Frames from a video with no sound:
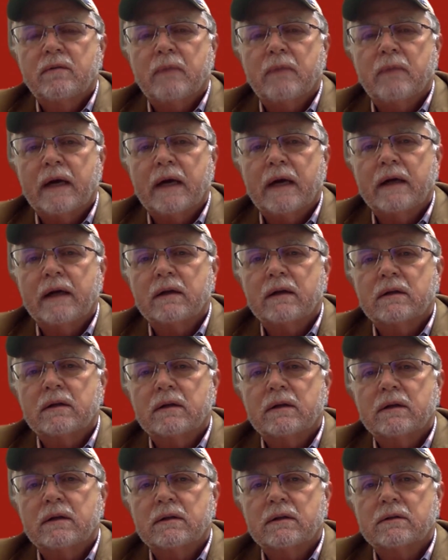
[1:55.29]
my
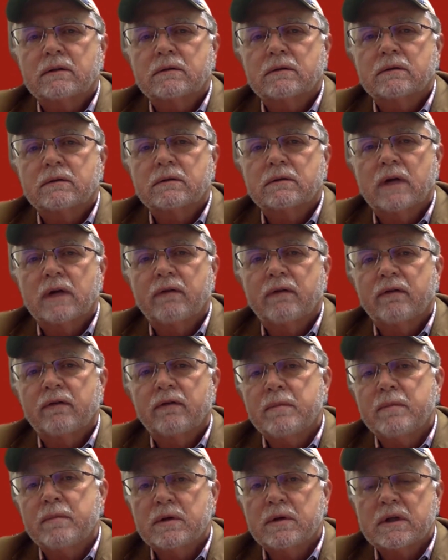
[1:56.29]
love
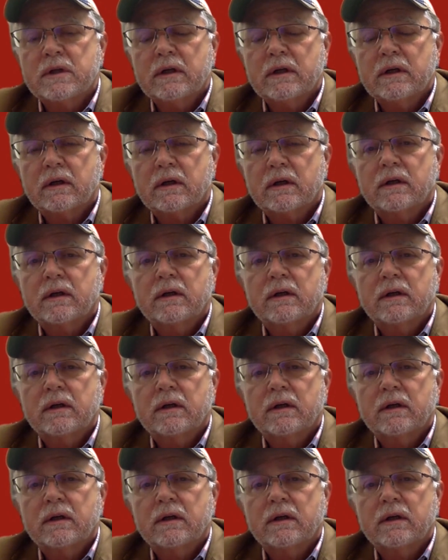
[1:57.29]
of music,